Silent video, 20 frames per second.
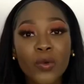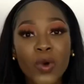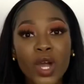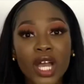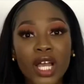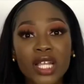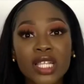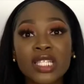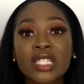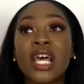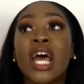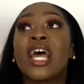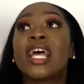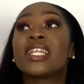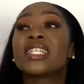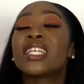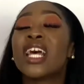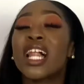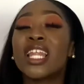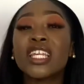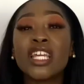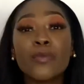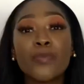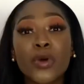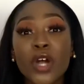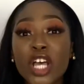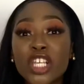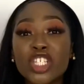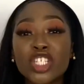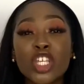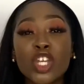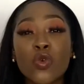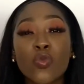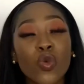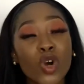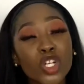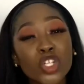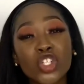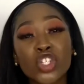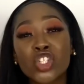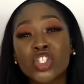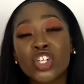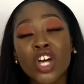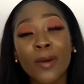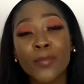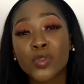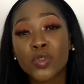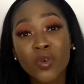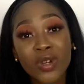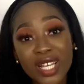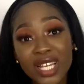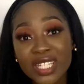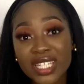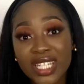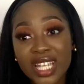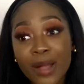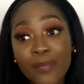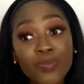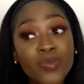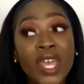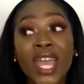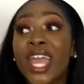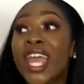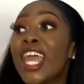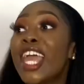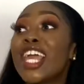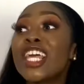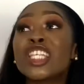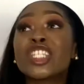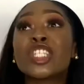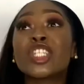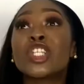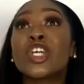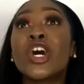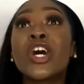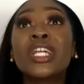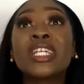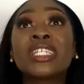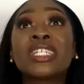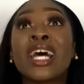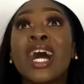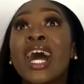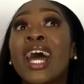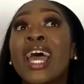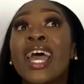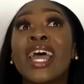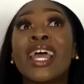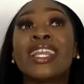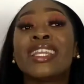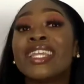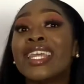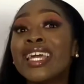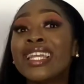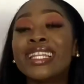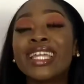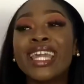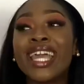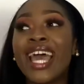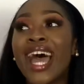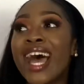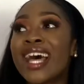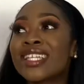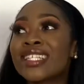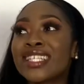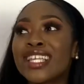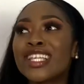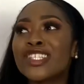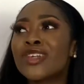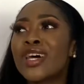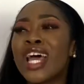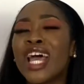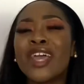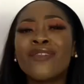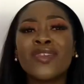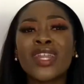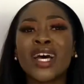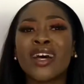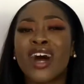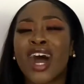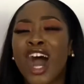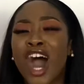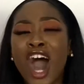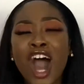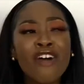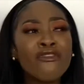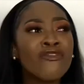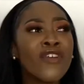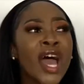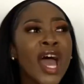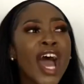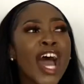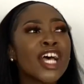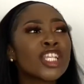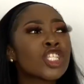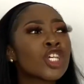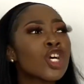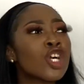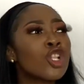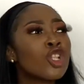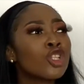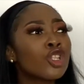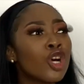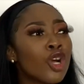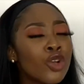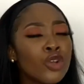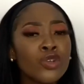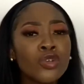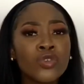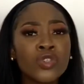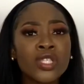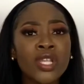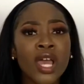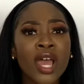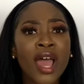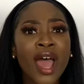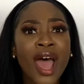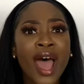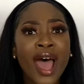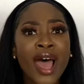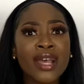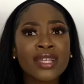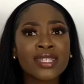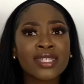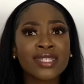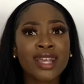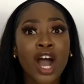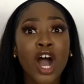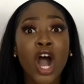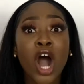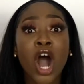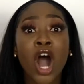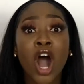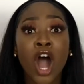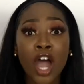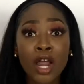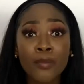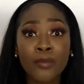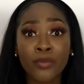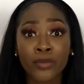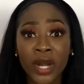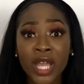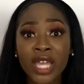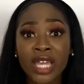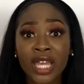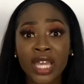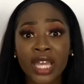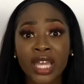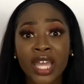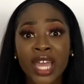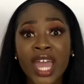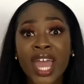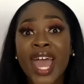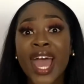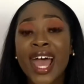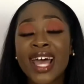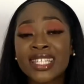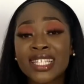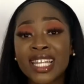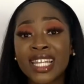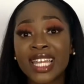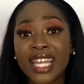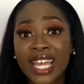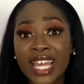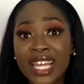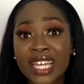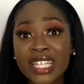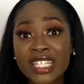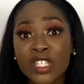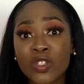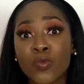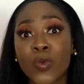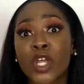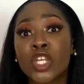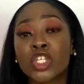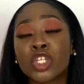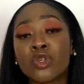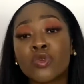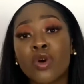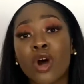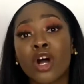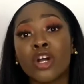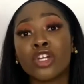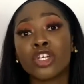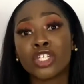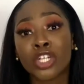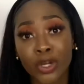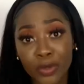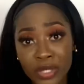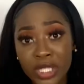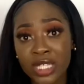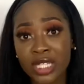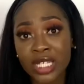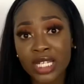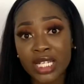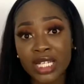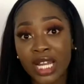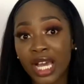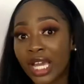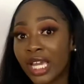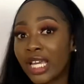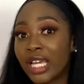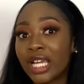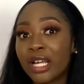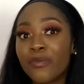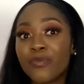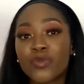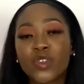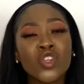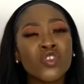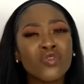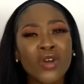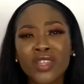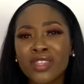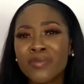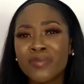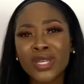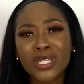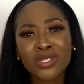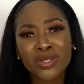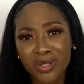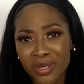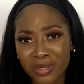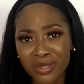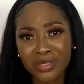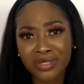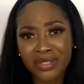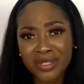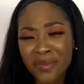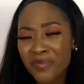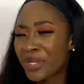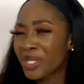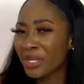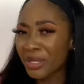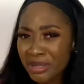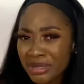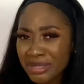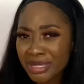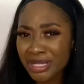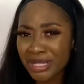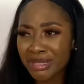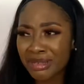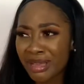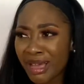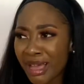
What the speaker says: words, telling a person you want to stop talking to them is not nearly as, it's not even a half as close as heartbreaking as it is when you are ghosted. Like, you'd rather be told than be ghosted.